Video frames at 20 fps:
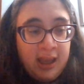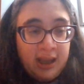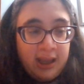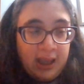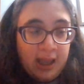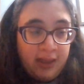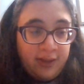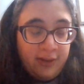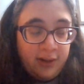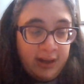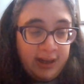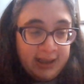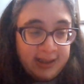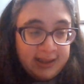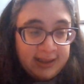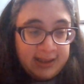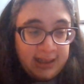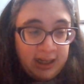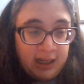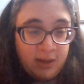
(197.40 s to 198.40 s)
gather
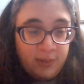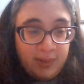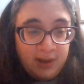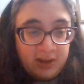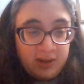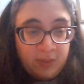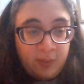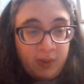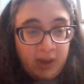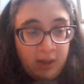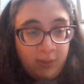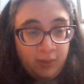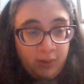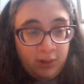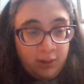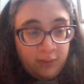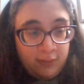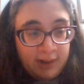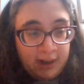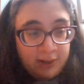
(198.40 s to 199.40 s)
insight about the people
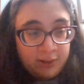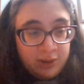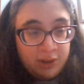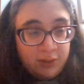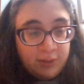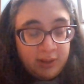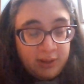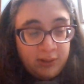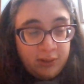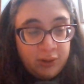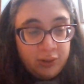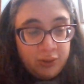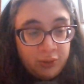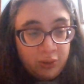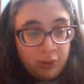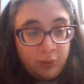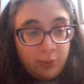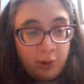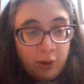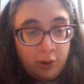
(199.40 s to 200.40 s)
around you and their
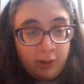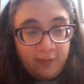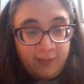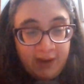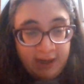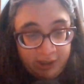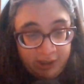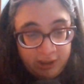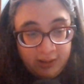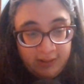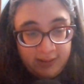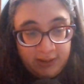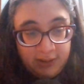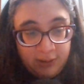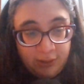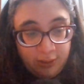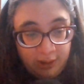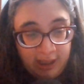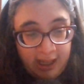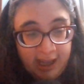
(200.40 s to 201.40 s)
true motivations in
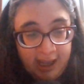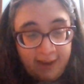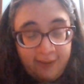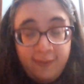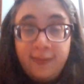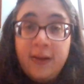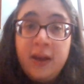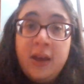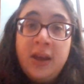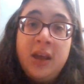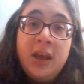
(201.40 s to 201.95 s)
your life.